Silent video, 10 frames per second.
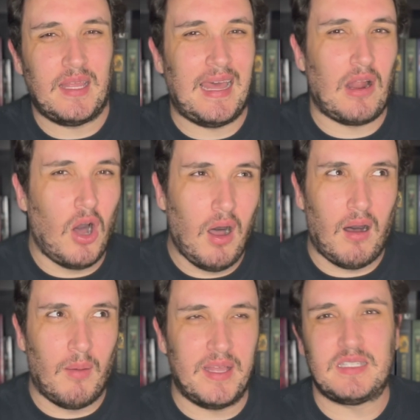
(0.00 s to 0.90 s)
at
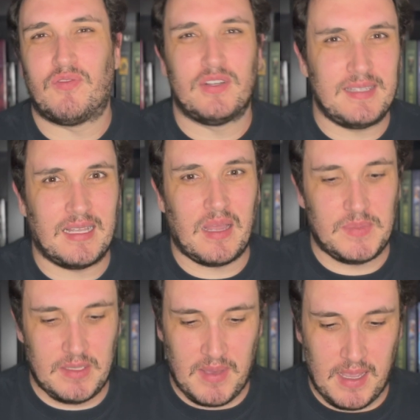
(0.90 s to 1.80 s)
all, but that's the first thing that comes
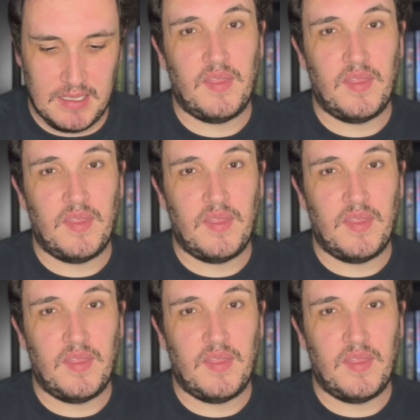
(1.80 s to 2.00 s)
to mind.